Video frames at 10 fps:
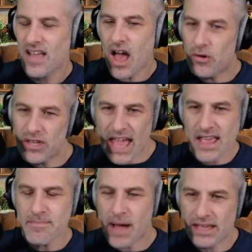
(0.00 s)

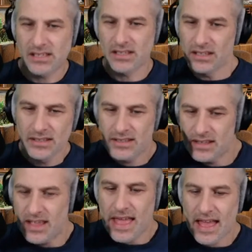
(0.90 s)
Okay, Michael.
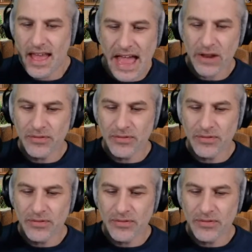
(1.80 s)
I